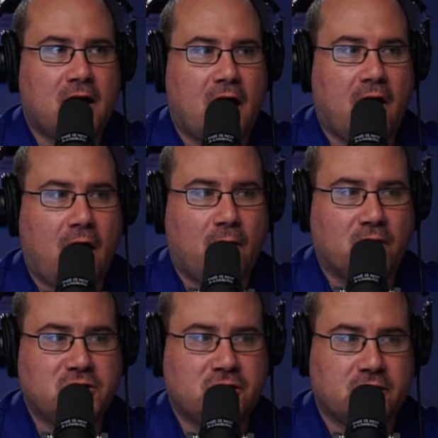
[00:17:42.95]
I, I
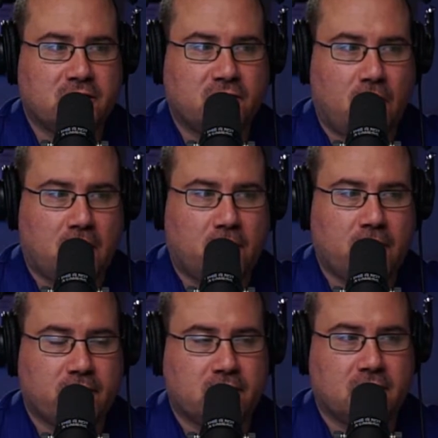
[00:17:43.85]
want you to, to walk
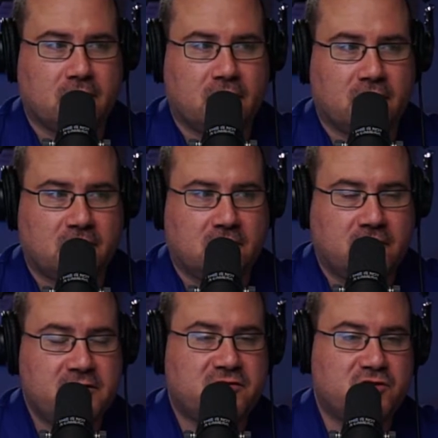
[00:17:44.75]
away with at
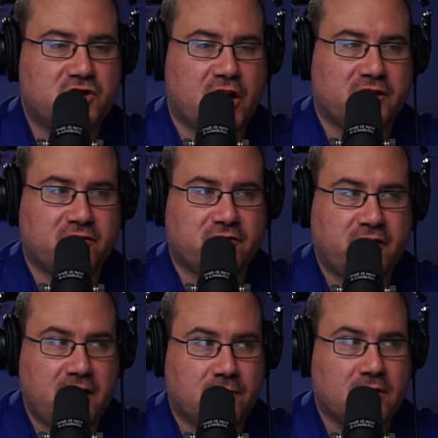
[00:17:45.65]
least you checked your
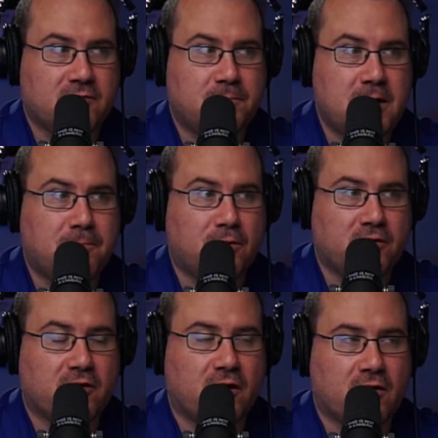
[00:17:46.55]
statements. People
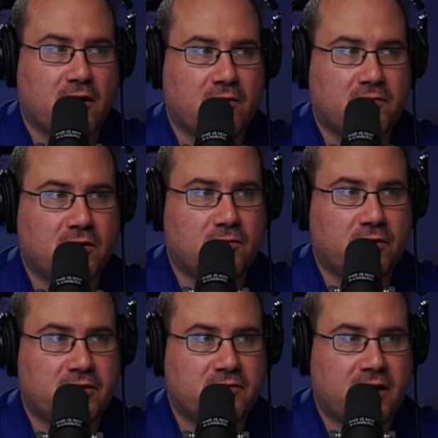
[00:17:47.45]
are, are don't
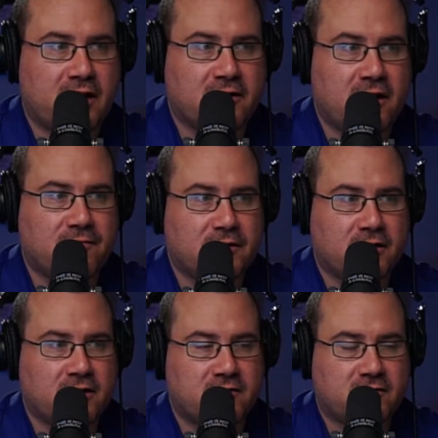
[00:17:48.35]
really do that enough, and
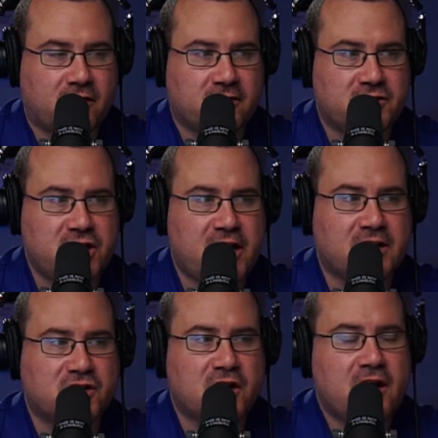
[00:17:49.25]
it's starting to
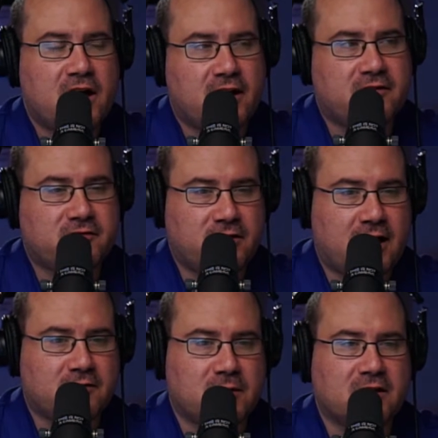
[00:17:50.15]
change. And that stood
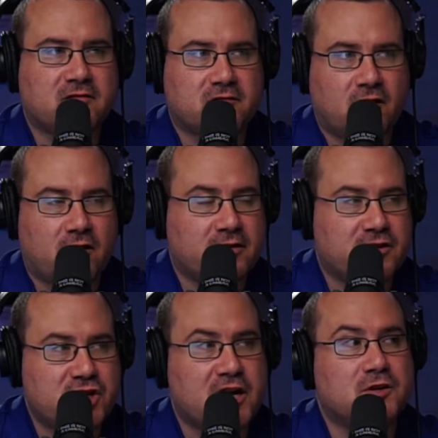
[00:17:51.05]
out to me. It's starting to
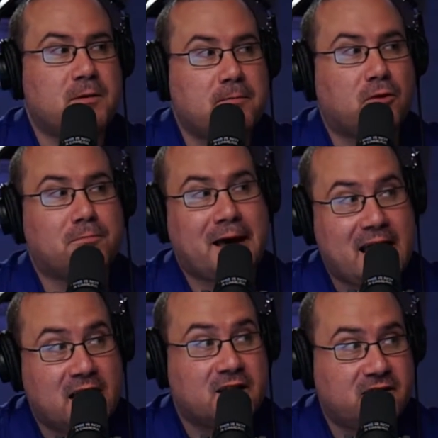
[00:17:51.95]
change. People are
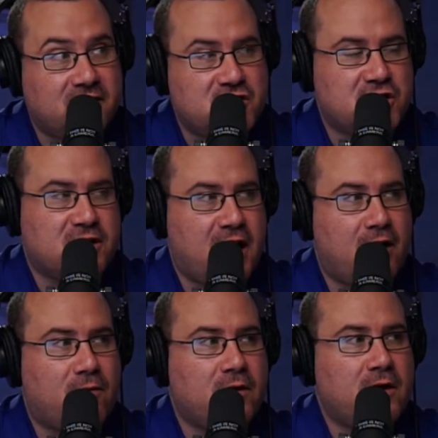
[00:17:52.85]
paying attention
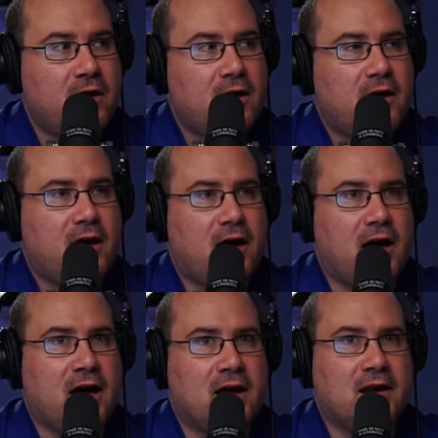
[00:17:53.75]
now.
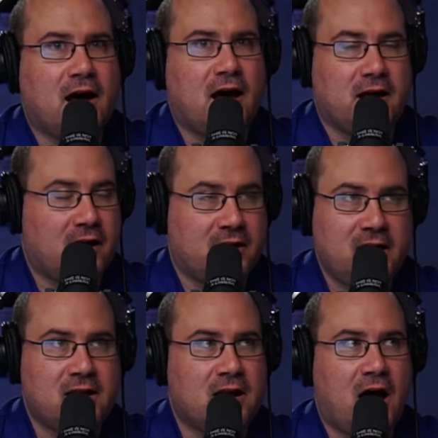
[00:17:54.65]
Right. And I
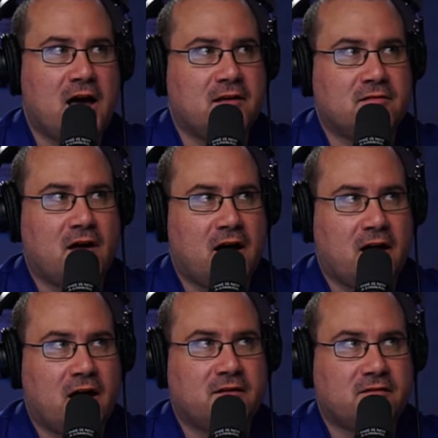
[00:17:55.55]
again, I I
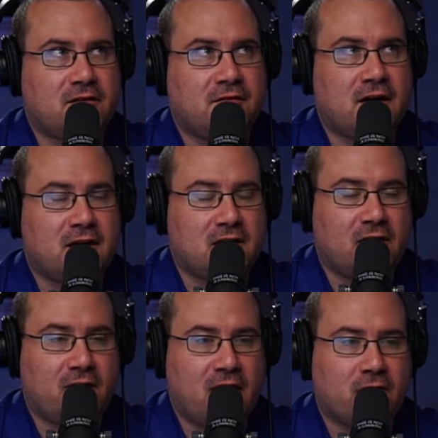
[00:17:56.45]
honestly think, you
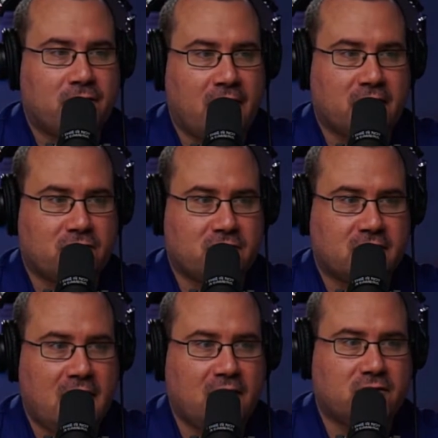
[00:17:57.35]
know, Equifax was the
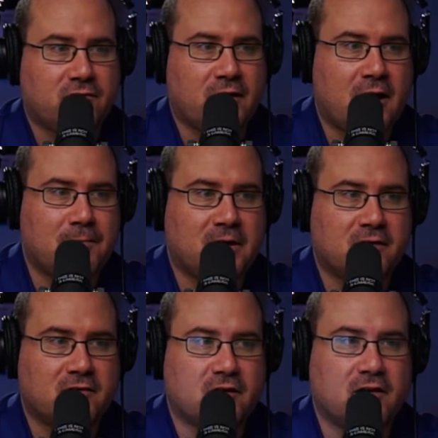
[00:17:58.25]
catalyst for that
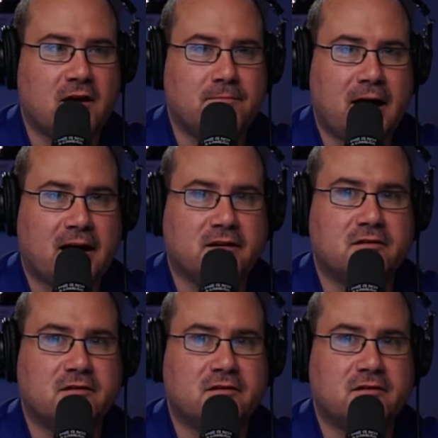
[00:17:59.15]
because it impacted